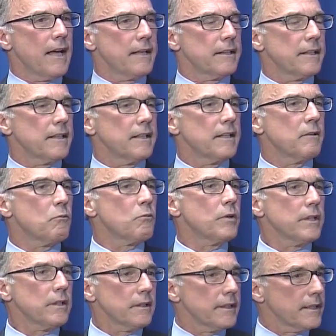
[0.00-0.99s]
and it
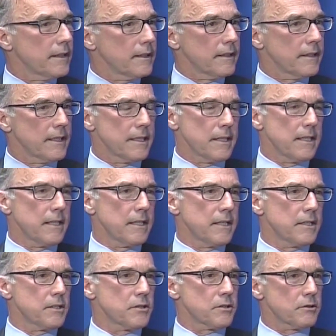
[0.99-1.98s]
really, it, it
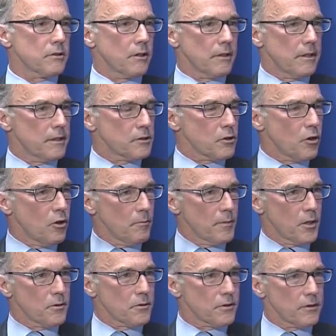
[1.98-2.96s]
is, it's
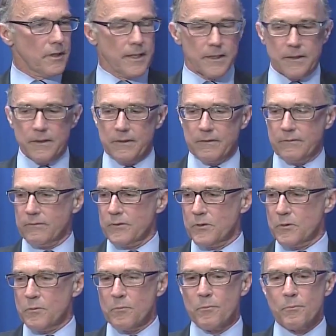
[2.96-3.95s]
almost like
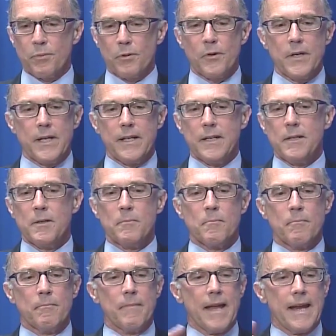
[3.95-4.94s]
pre
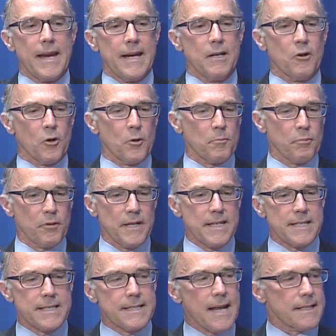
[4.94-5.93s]
made or
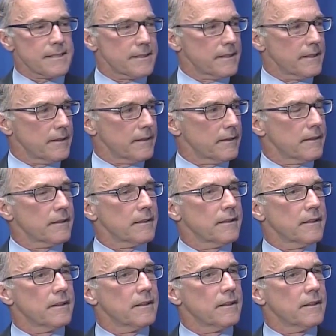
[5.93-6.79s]
predestined